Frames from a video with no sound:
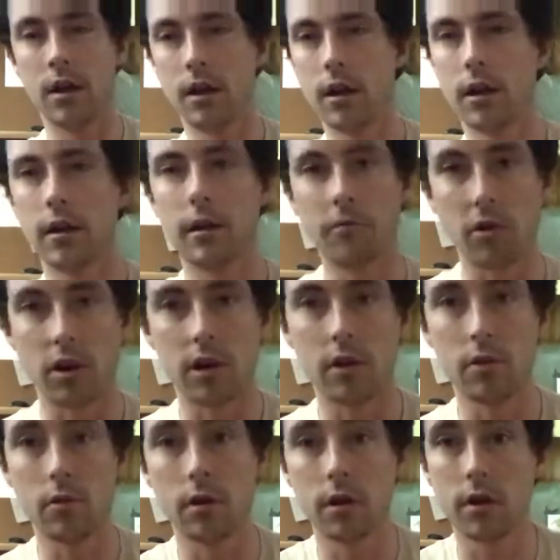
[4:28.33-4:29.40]
And then we're going to
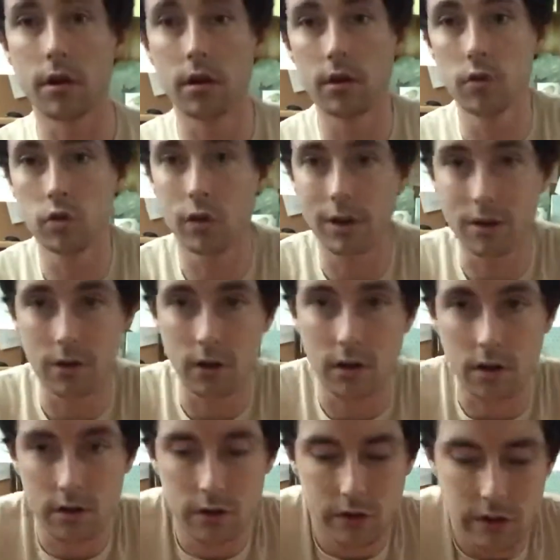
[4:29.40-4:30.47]
do our stretches on
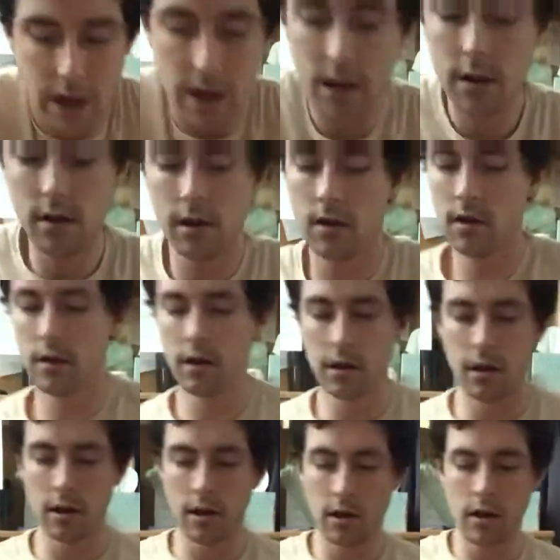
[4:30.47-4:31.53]
our side.
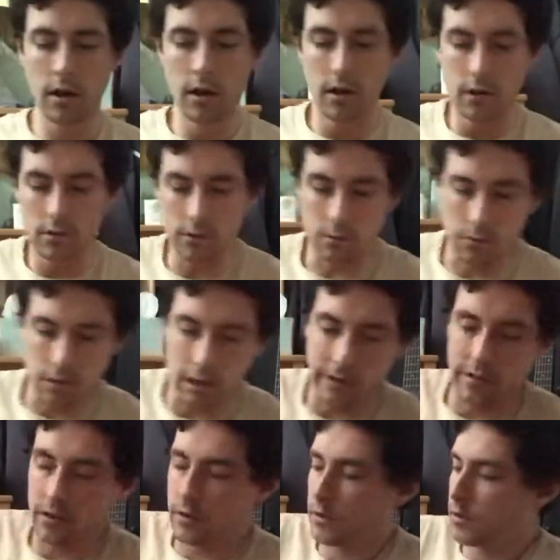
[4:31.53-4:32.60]
So we have
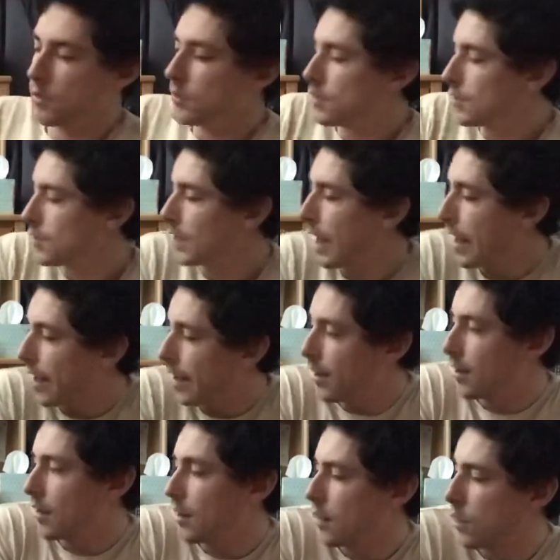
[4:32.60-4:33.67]
our side
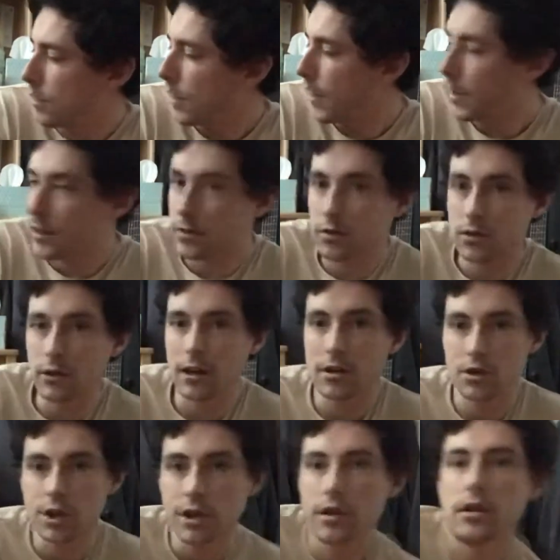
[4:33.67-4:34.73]
thigh
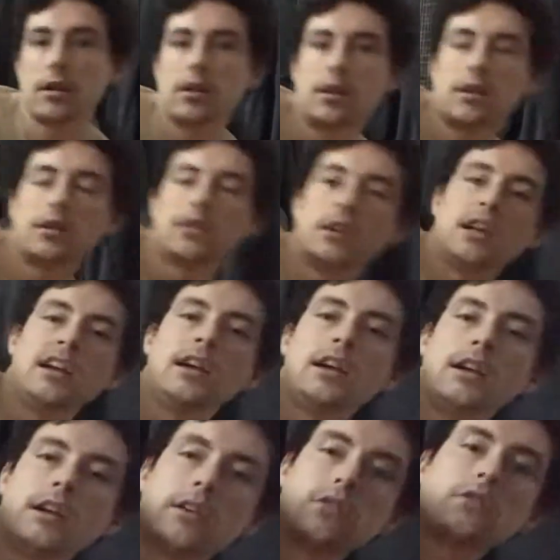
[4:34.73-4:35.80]
stretch here.
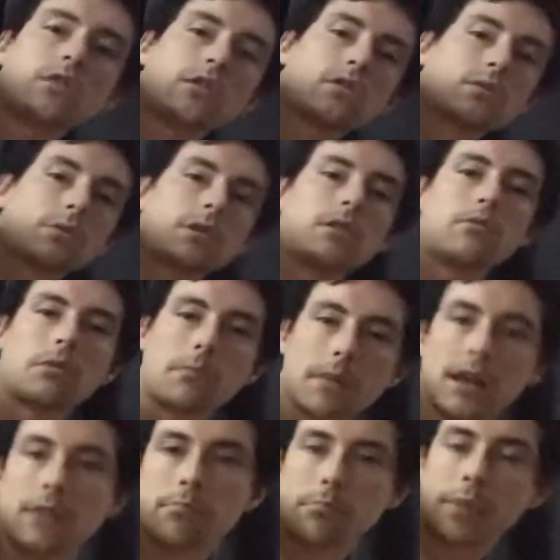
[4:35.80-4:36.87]
You just want to
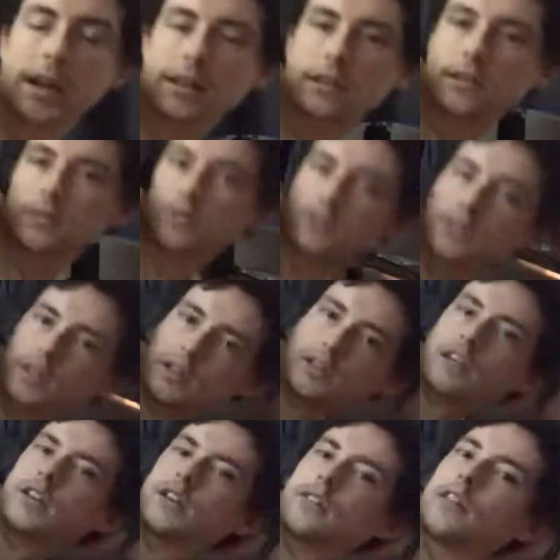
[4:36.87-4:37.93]
remain balanced and
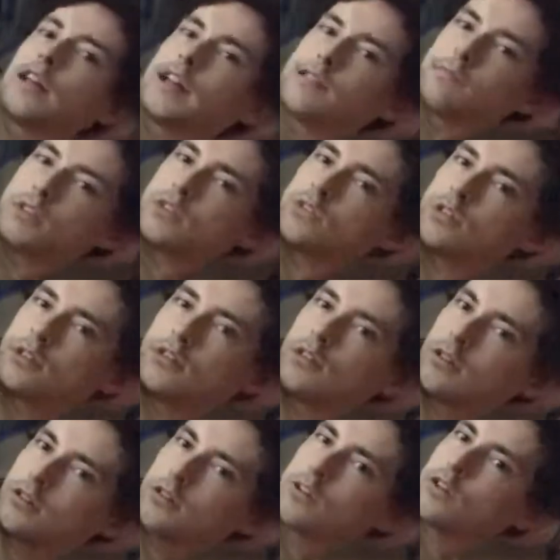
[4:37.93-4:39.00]
in alignment
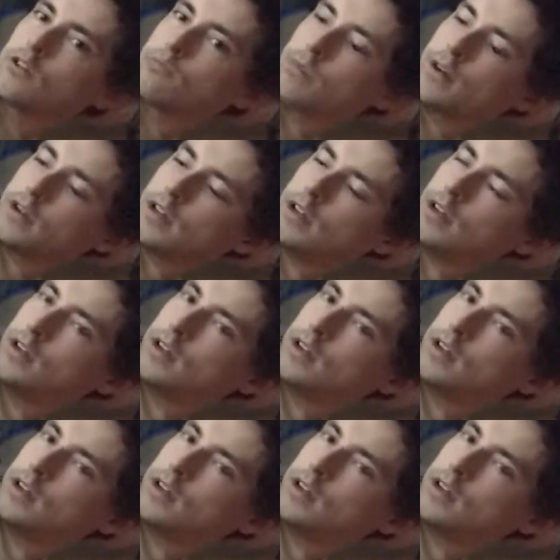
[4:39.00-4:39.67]
along your body.